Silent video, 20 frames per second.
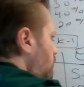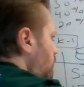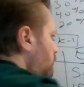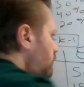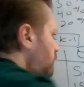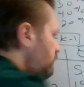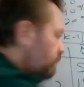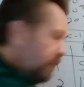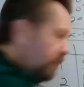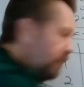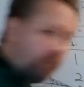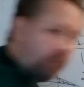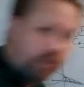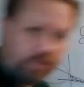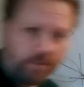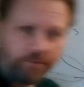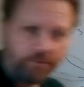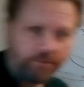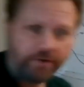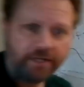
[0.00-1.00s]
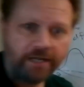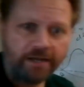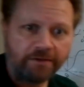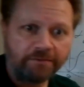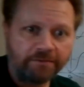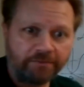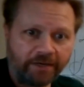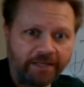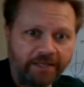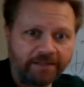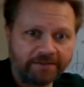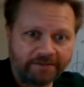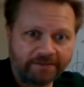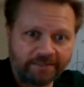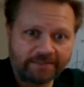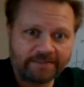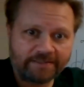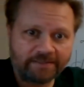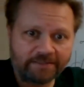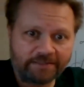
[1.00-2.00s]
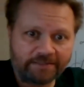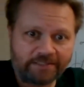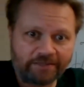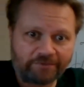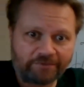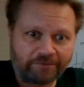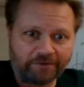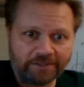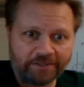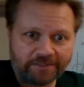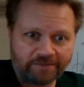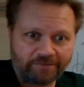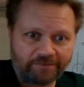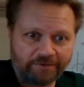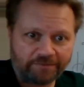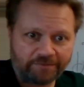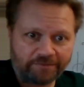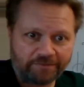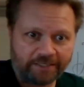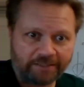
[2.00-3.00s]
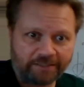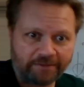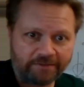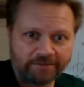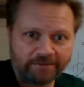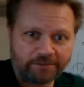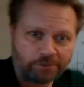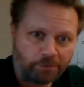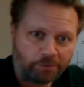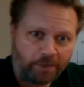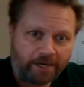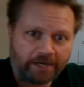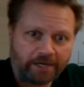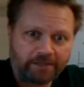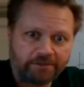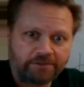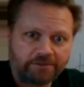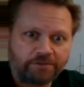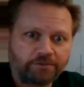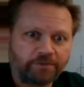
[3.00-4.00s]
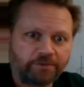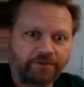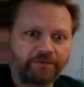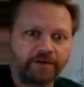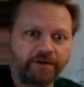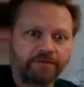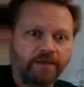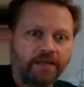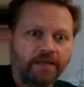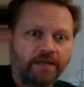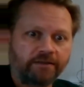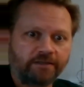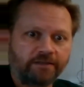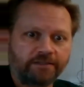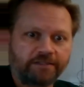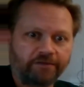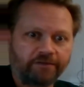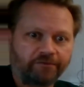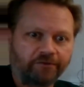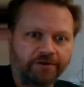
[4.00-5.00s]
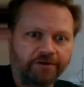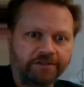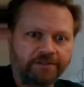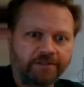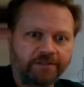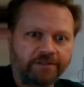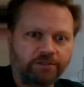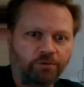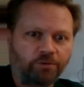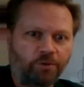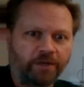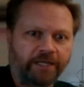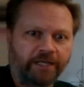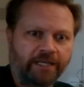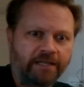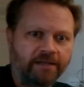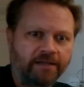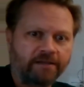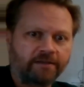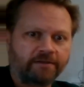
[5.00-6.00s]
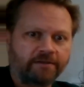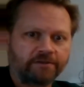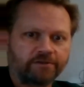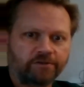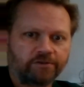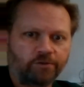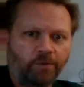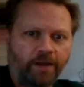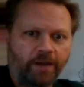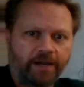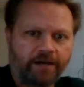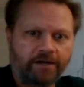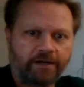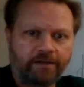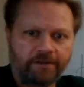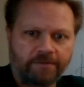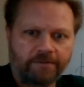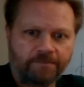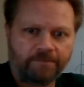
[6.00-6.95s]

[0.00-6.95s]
Everybody with me right now, right? Isn't the difference 15 squared 225? The difference is 20 squared